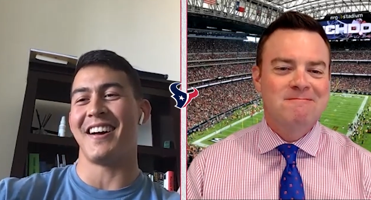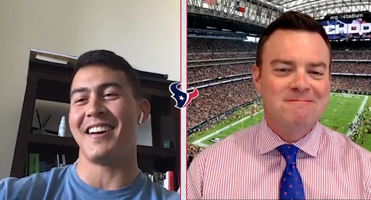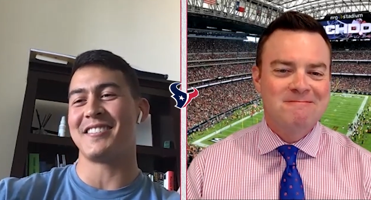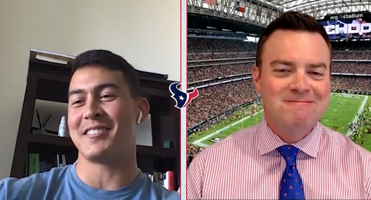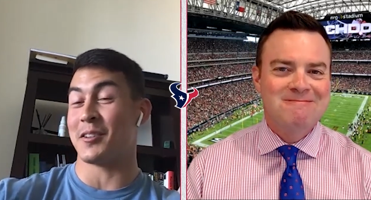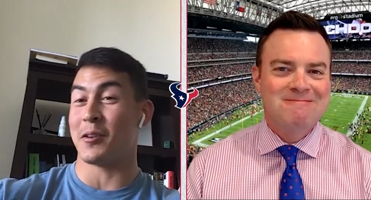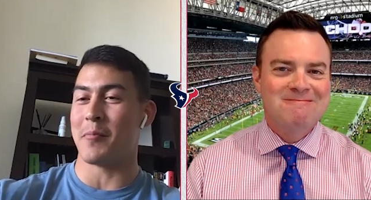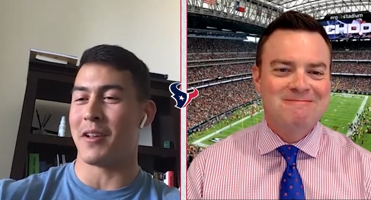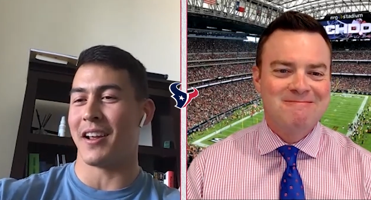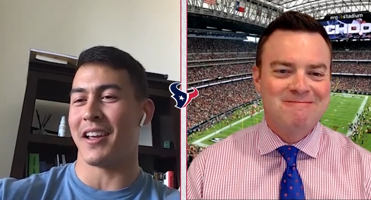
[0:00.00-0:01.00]
Speaker 1: iced. So,
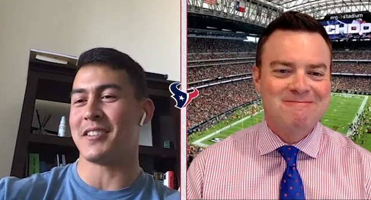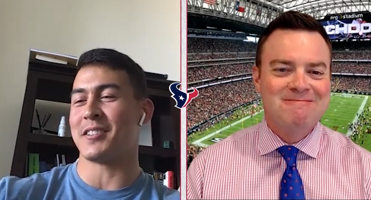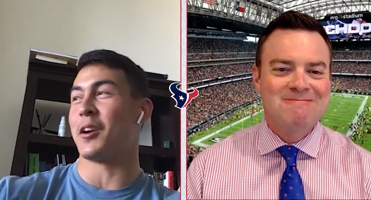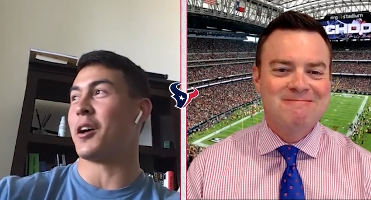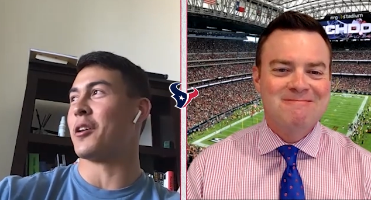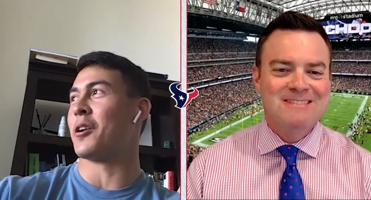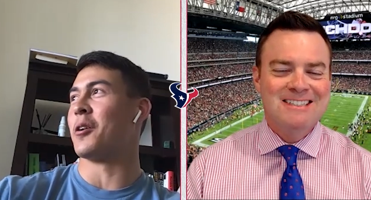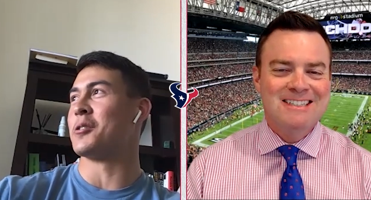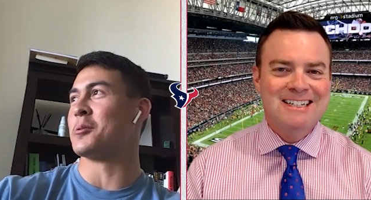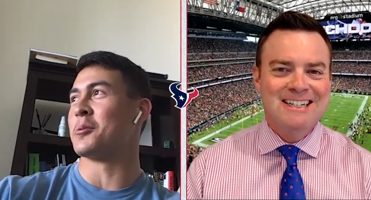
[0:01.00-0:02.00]
I mean, I guess like other
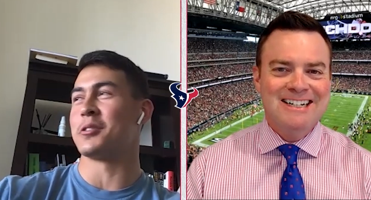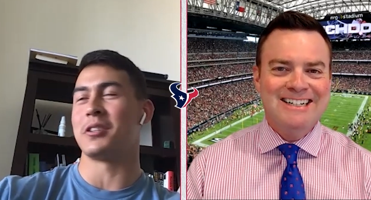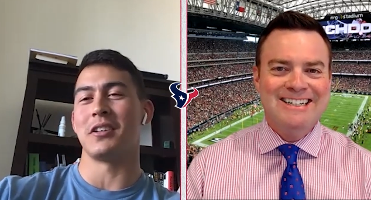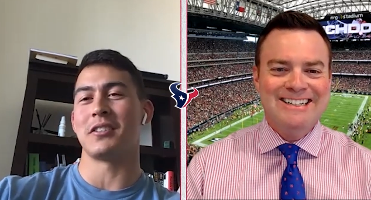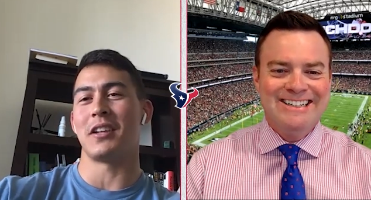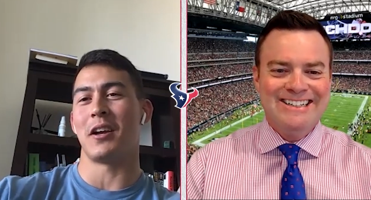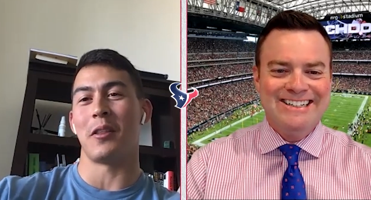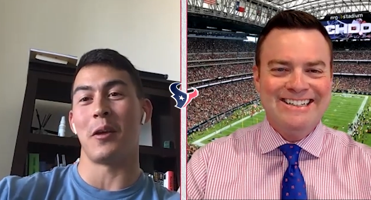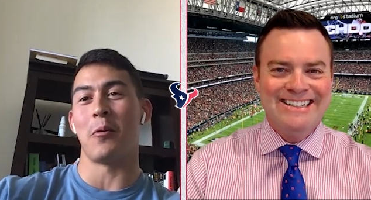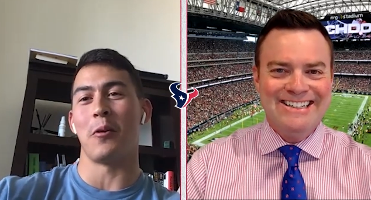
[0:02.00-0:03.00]
coaches will see this
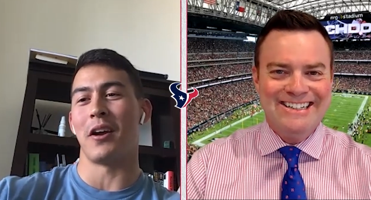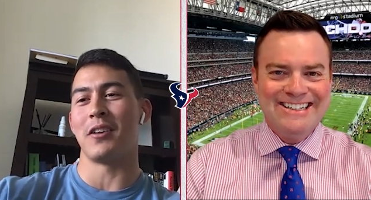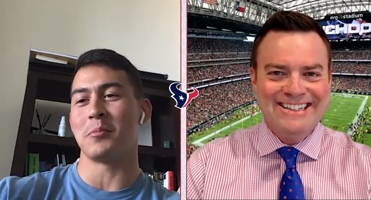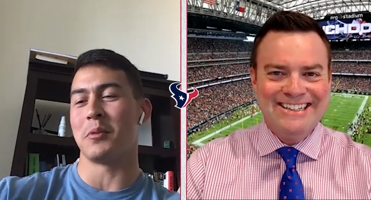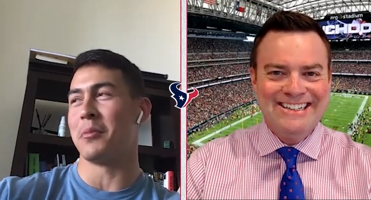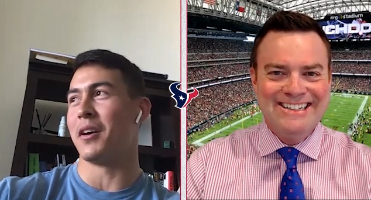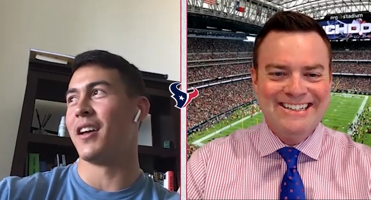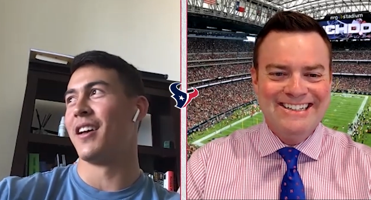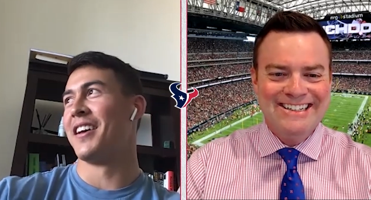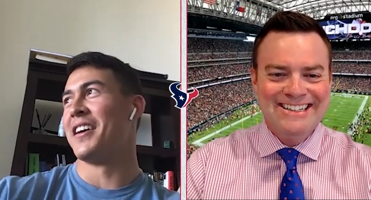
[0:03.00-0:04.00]
now and they won't ice me,
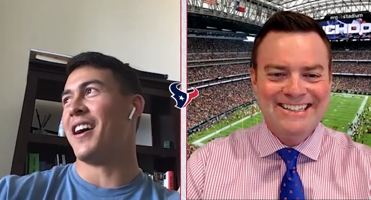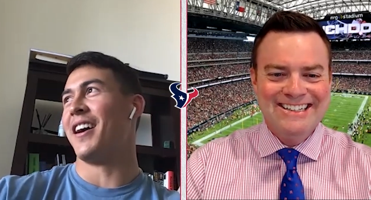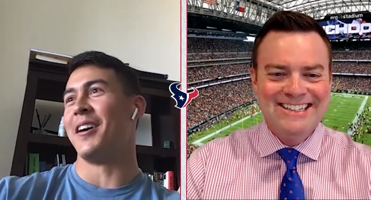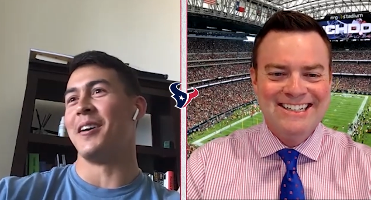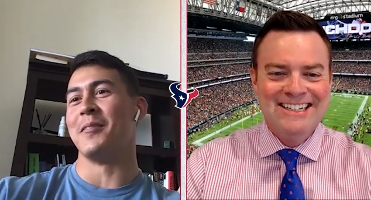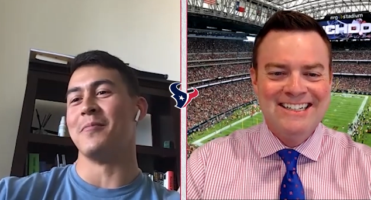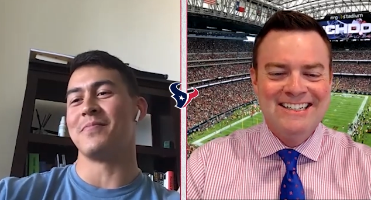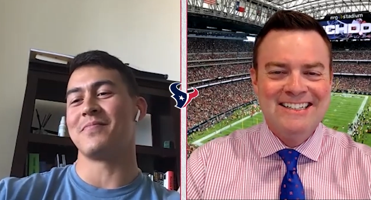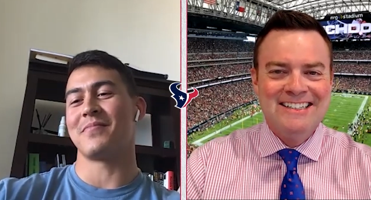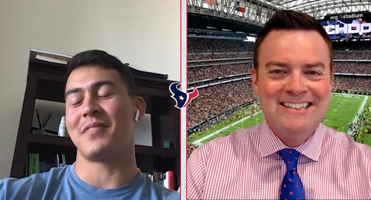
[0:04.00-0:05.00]
but,
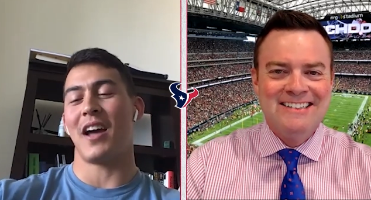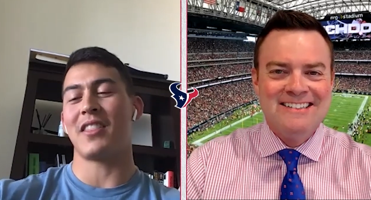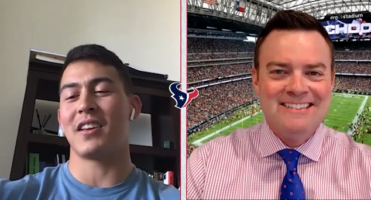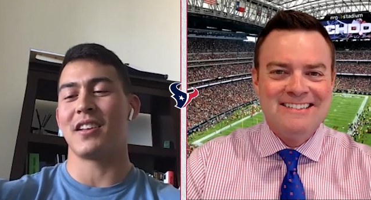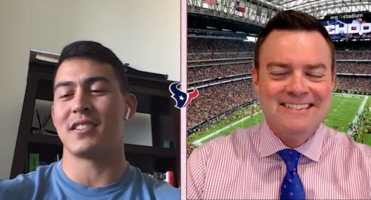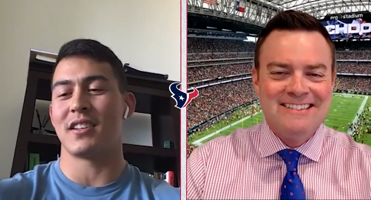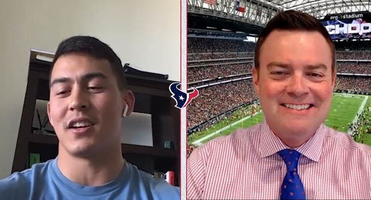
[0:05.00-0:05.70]
I think it's